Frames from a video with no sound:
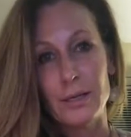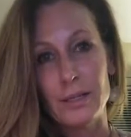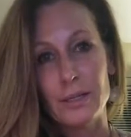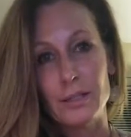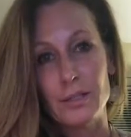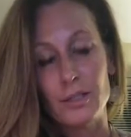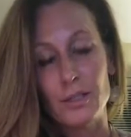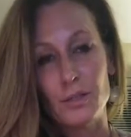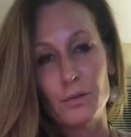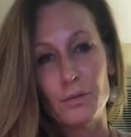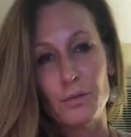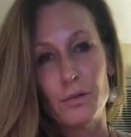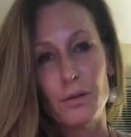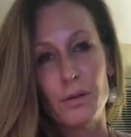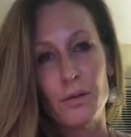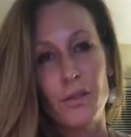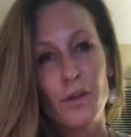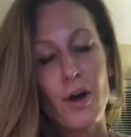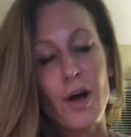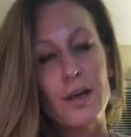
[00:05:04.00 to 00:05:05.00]
us, just with our
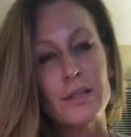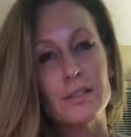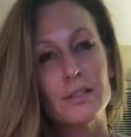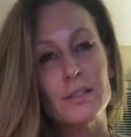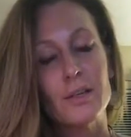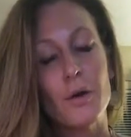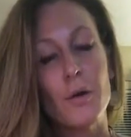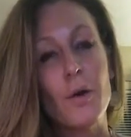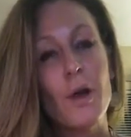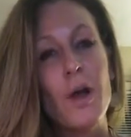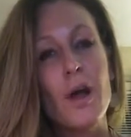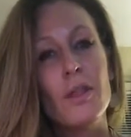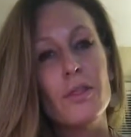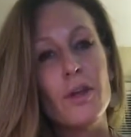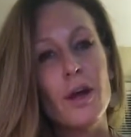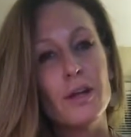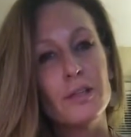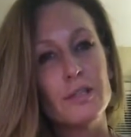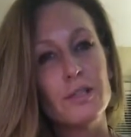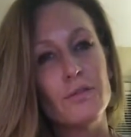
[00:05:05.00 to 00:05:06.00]
thoughts. So
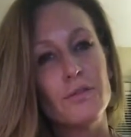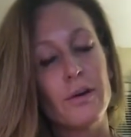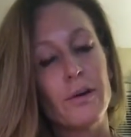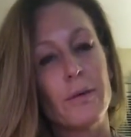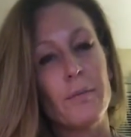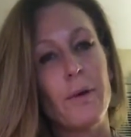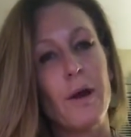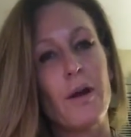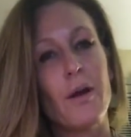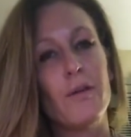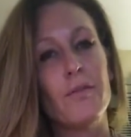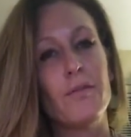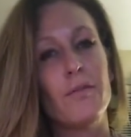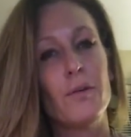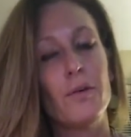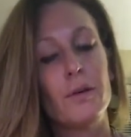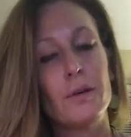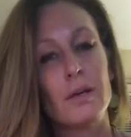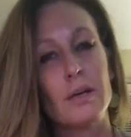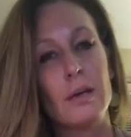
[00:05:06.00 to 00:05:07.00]
thoughts are very
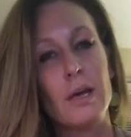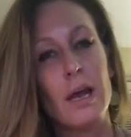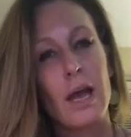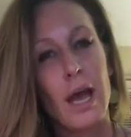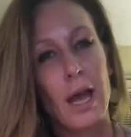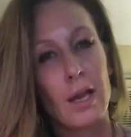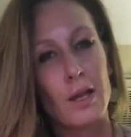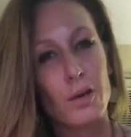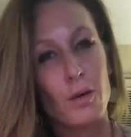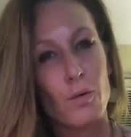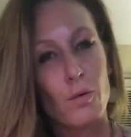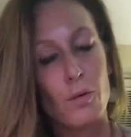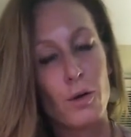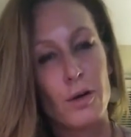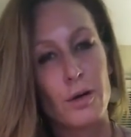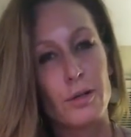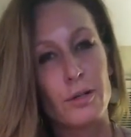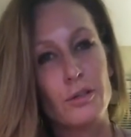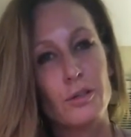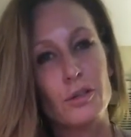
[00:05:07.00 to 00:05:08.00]
powerful, and your
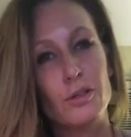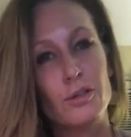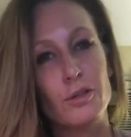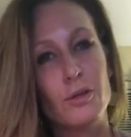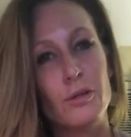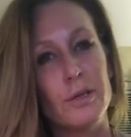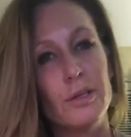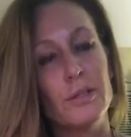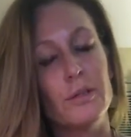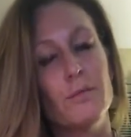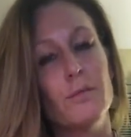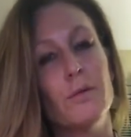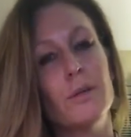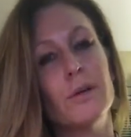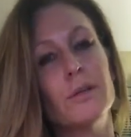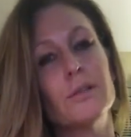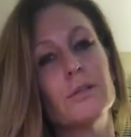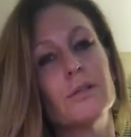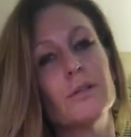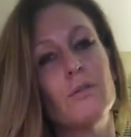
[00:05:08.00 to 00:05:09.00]
words, your choice of
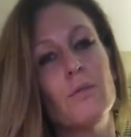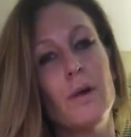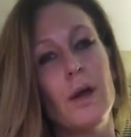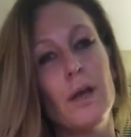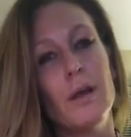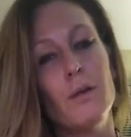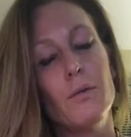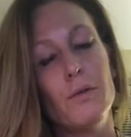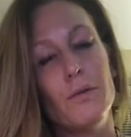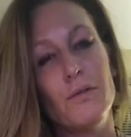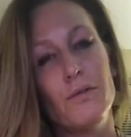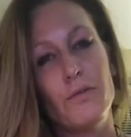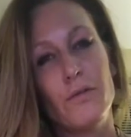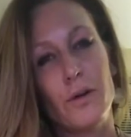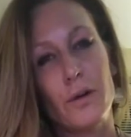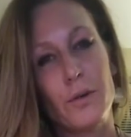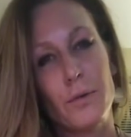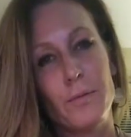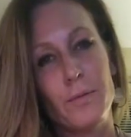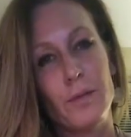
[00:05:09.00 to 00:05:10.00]
words, the way you
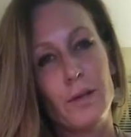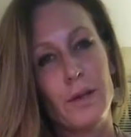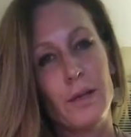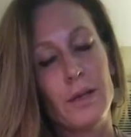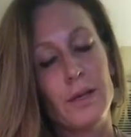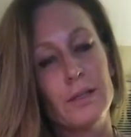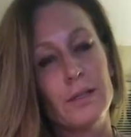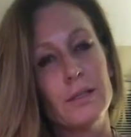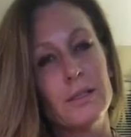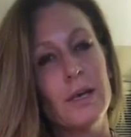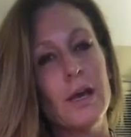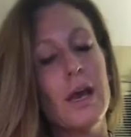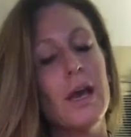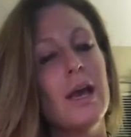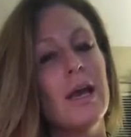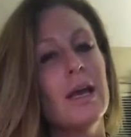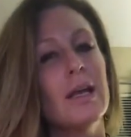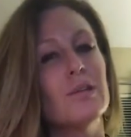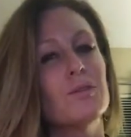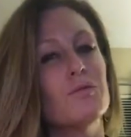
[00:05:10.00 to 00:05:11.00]
affirm things.
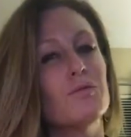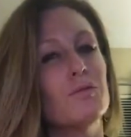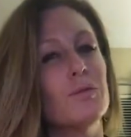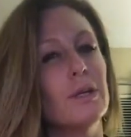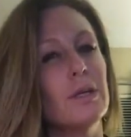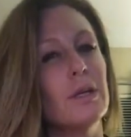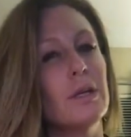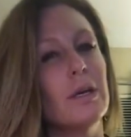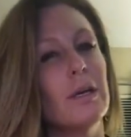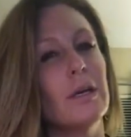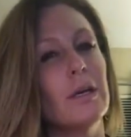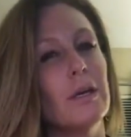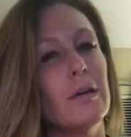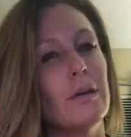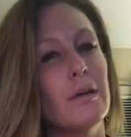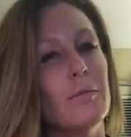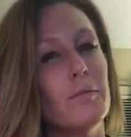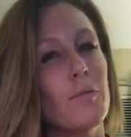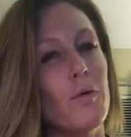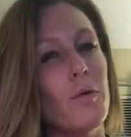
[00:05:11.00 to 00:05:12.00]
It's really
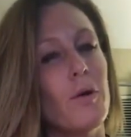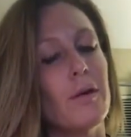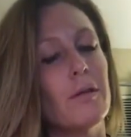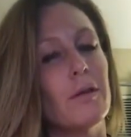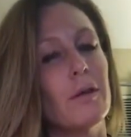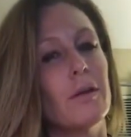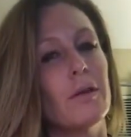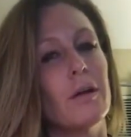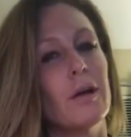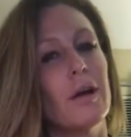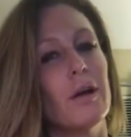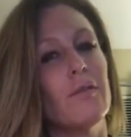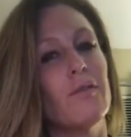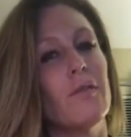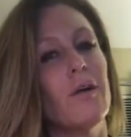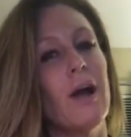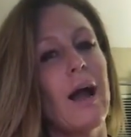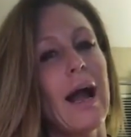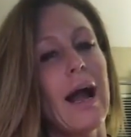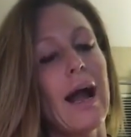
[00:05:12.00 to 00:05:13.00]
important that you're
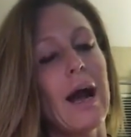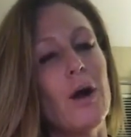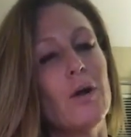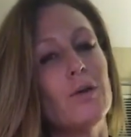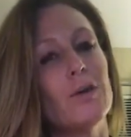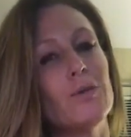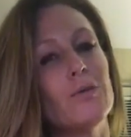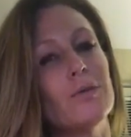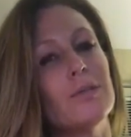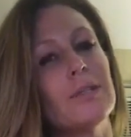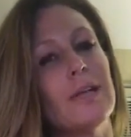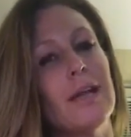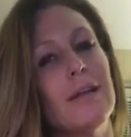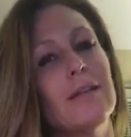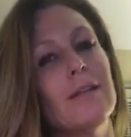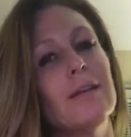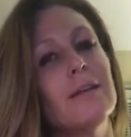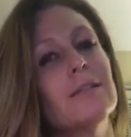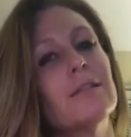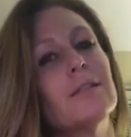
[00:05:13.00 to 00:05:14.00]
careful how you say
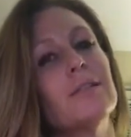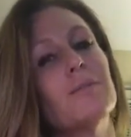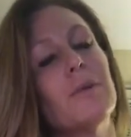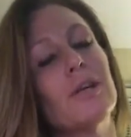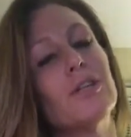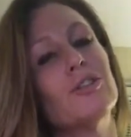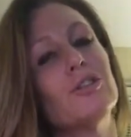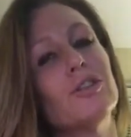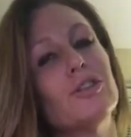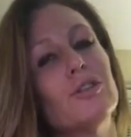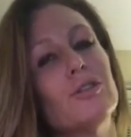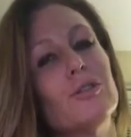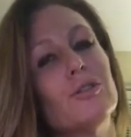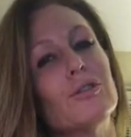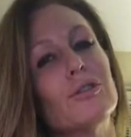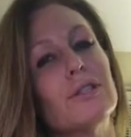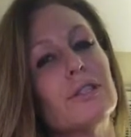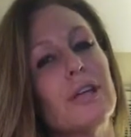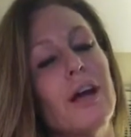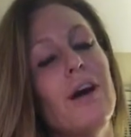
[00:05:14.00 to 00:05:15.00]
things, especially to
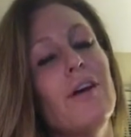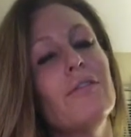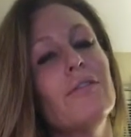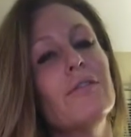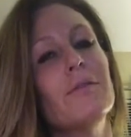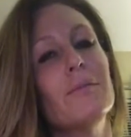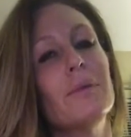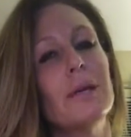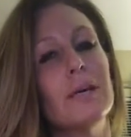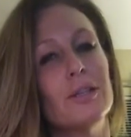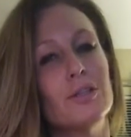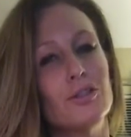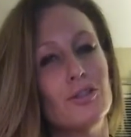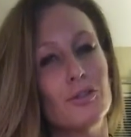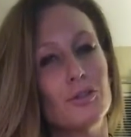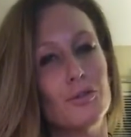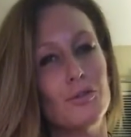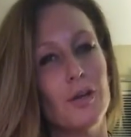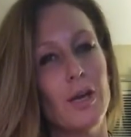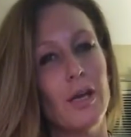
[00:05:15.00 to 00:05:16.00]
yourself, because
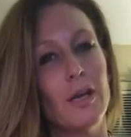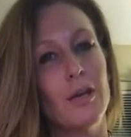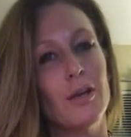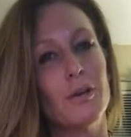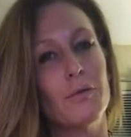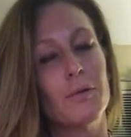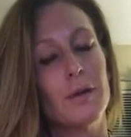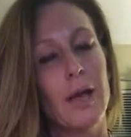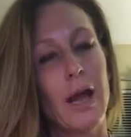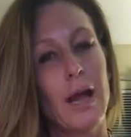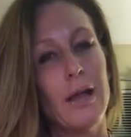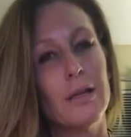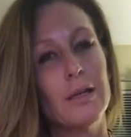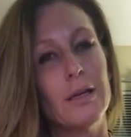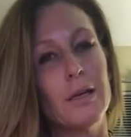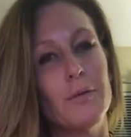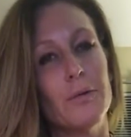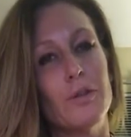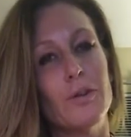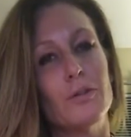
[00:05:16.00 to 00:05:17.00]
you're creating your
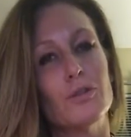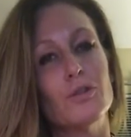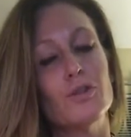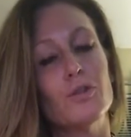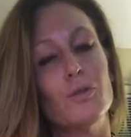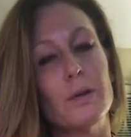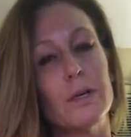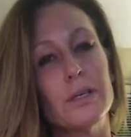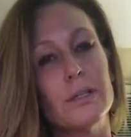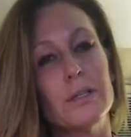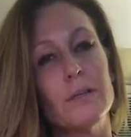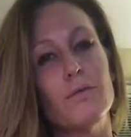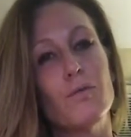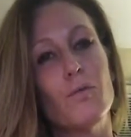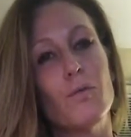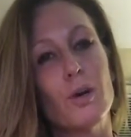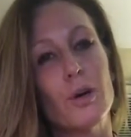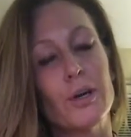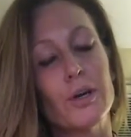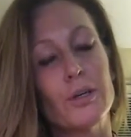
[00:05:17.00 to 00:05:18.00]
reality with your choice of
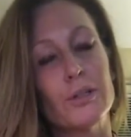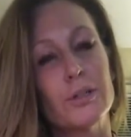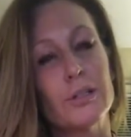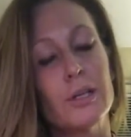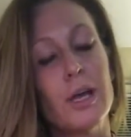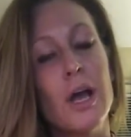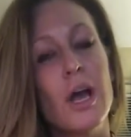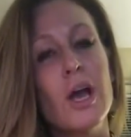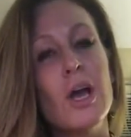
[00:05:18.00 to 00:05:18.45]
words.